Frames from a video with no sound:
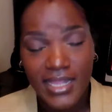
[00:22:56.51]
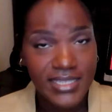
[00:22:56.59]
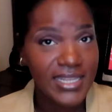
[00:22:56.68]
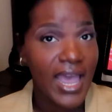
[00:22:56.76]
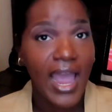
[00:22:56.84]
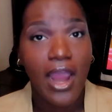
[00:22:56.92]
to
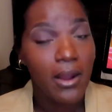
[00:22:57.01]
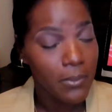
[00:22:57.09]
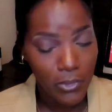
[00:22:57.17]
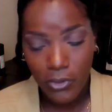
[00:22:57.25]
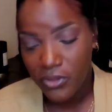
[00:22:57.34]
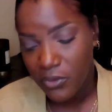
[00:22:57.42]
hire
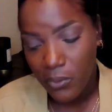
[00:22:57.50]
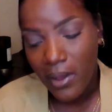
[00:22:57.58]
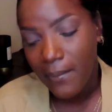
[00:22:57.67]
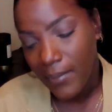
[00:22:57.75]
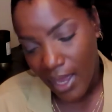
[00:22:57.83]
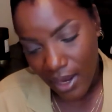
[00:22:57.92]
more than
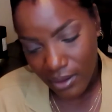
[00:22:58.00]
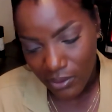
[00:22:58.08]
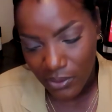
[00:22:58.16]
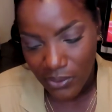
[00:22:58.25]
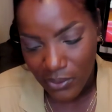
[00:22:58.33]
one model.